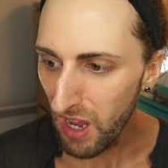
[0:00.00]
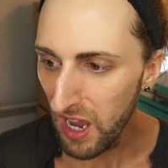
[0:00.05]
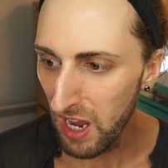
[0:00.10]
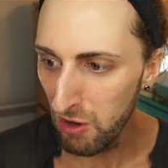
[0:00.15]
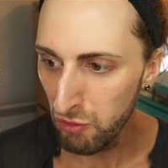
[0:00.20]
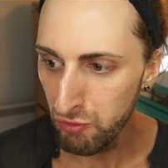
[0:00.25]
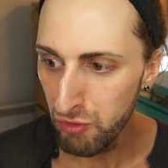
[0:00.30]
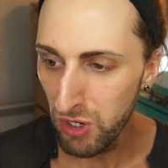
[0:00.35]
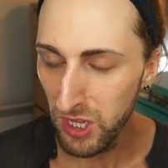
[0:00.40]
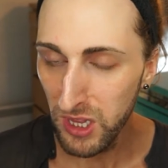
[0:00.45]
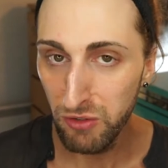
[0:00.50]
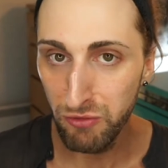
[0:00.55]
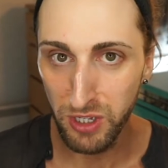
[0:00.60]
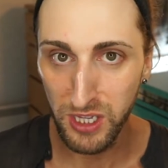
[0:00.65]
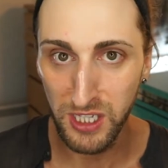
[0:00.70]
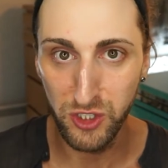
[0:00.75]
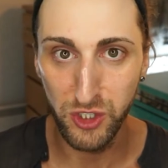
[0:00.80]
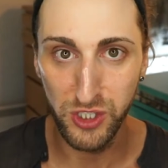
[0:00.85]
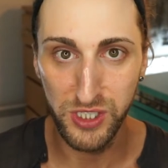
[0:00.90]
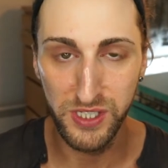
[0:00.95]
I
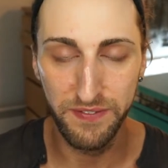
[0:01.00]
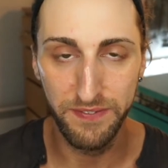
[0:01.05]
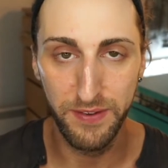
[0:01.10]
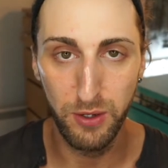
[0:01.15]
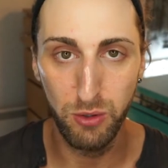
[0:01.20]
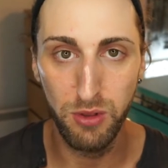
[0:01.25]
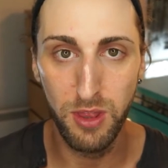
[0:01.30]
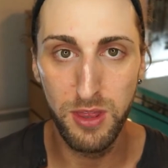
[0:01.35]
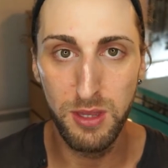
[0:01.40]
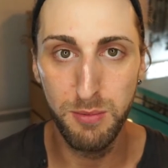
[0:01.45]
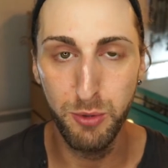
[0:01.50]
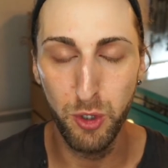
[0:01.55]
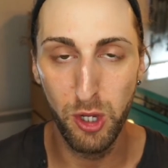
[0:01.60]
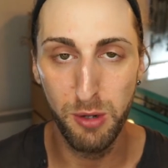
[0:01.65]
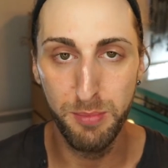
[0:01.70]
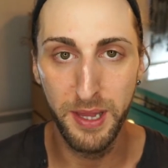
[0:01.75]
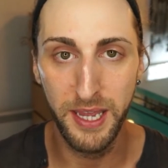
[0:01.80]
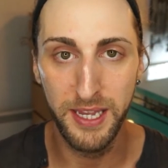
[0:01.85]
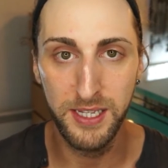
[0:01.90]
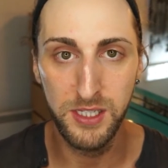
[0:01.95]
really just feel that the beauty
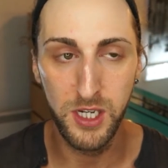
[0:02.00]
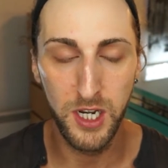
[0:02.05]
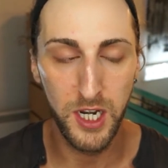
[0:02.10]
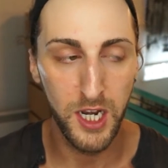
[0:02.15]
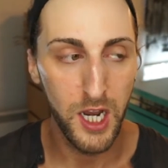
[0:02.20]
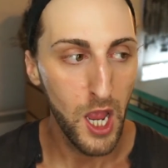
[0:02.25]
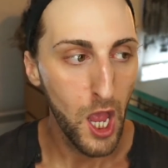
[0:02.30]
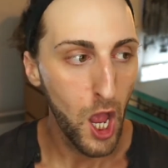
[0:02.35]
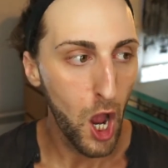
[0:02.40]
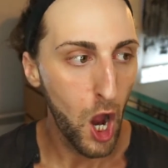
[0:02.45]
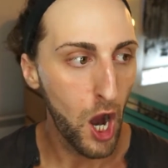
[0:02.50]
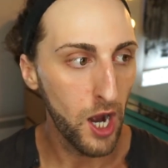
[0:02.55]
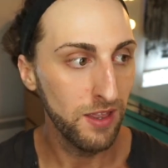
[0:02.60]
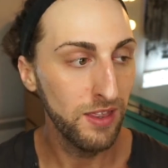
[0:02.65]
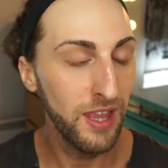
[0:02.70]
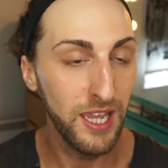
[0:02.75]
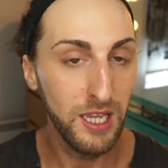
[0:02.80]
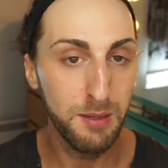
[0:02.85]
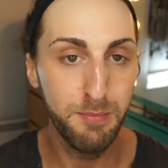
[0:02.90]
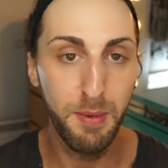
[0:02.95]
blender,
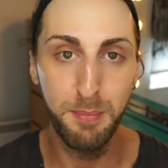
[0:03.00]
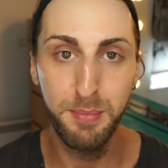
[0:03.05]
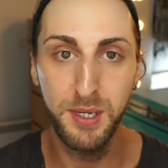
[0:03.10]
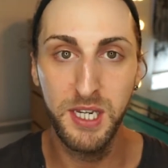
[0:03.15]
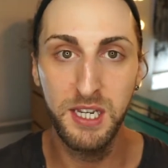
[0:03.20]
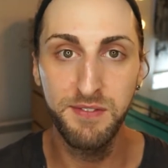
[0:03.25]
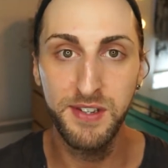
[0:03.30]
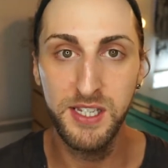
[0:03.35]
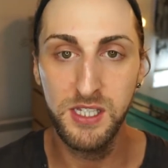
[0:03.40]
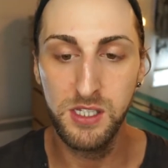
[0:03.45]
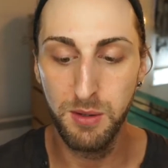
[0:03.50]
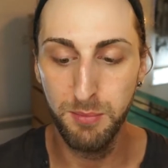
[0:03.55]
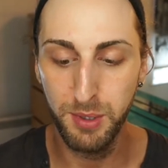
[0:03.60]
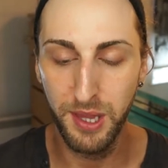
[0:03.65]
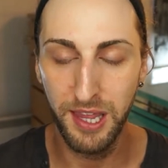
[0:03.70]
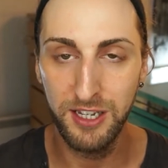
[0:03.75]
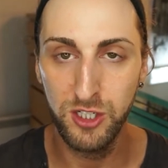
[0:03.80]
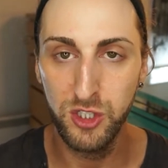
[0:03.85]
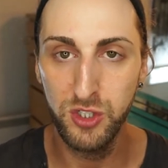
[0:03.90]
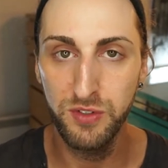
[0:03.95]
unlike my previous
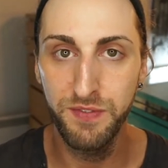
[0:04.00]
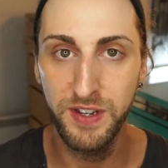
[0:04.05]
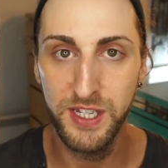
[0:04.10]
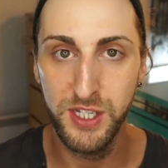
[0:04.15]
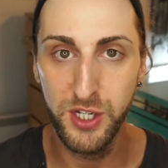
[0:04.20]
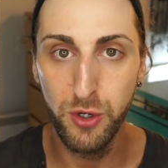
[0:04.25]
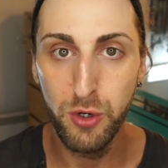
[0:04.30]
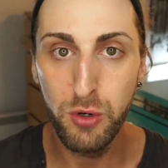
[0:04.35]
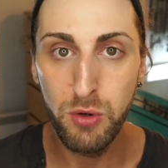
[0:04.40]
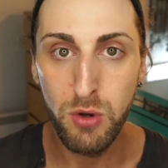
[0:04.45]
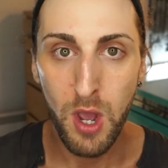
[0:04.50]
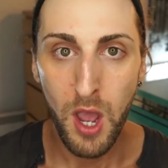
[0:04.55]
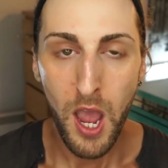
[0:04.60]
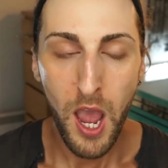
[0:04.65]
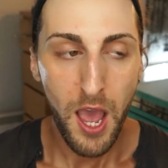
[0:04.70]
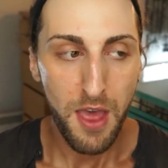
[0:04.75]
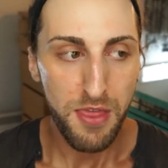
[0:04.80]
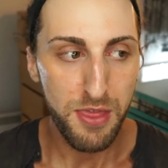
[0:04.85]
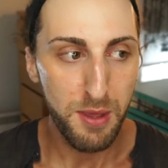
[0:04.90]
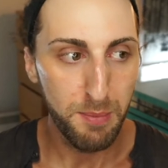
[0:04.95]
complexion video,
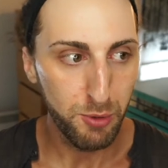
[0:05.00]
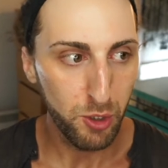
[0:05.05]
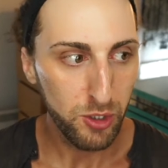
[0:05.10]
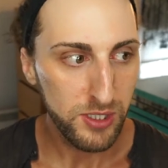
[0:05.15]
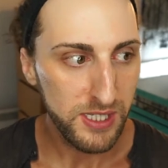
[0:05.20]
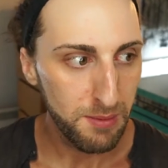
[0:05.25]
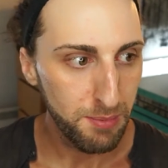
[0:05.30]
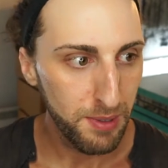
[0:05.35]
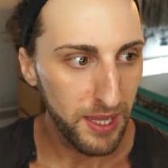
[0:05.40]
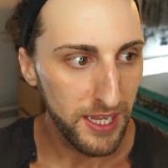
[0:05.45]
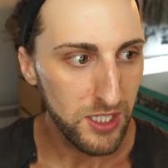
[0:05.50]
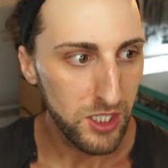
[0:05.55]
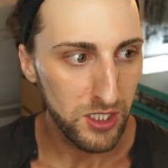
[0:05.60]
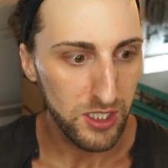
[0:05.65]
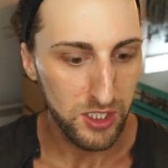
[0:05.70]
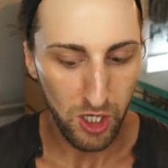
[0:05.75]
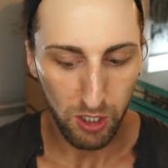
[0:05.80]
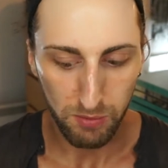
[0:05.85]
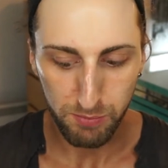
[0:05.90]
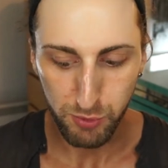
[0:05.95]
the beauty blender
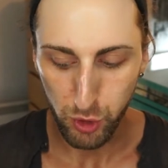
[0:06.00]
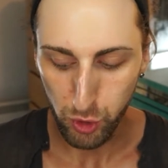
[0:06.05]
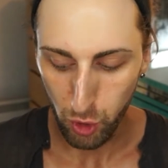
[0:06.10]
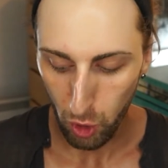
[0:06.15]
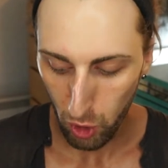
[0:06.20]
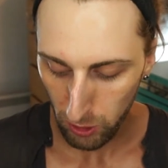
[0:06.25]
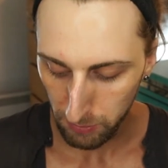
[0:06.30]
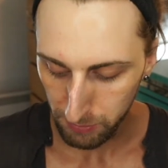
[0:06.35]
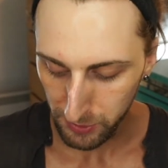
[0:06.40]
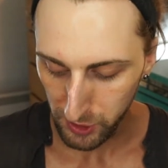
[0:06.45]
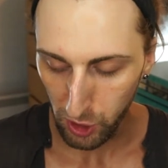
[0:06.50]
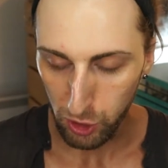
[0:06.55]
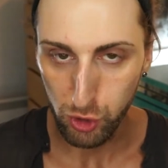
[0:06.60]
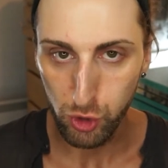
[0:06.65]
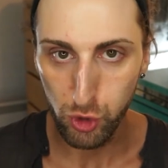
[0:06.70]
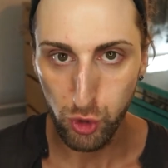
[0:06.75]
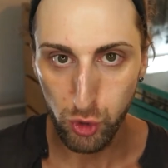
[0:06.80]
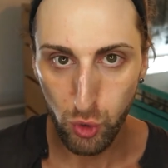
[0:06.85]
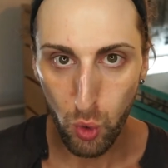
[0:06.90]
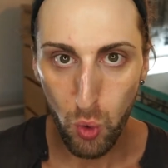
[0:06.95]
absorbs
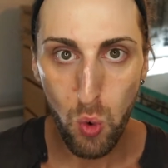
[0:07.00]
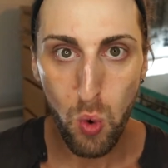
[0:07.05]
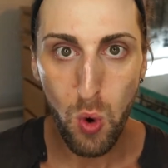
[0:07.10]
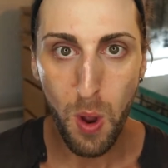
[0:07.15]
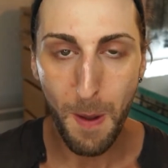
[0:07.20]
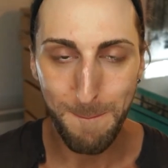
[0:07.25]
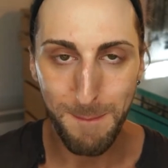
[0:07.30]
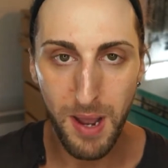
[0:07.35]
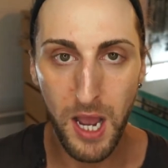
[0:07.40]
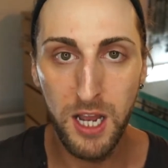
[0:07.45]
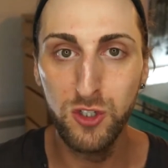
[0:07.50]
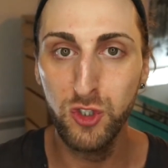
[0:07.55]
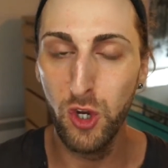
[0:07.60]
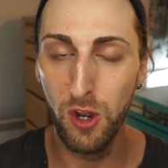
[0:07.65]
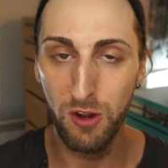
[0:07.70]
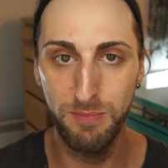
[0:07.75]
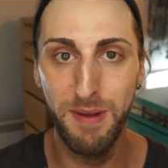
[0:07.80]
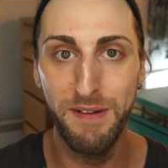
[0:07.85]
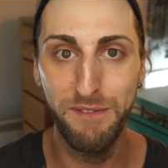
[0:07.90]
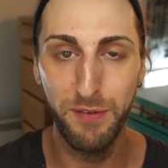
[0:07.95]
so much
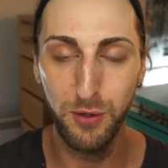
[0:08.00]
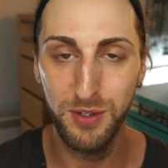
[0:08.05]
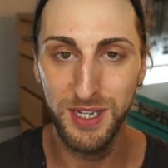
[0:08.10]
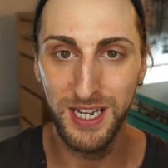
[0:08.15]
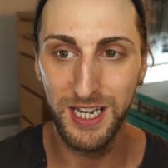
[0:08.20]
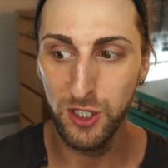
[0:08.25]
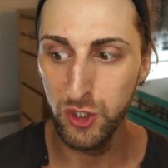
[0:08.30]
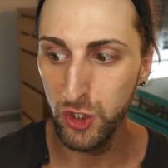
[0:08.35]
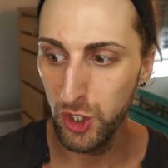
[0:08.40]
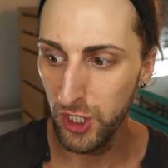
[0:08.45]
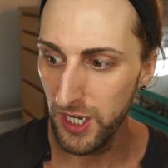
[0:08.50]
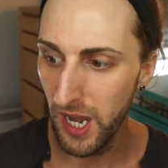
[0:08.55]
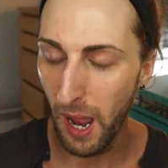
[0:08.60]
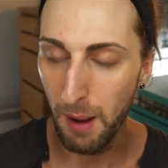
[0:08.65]
of my foundation.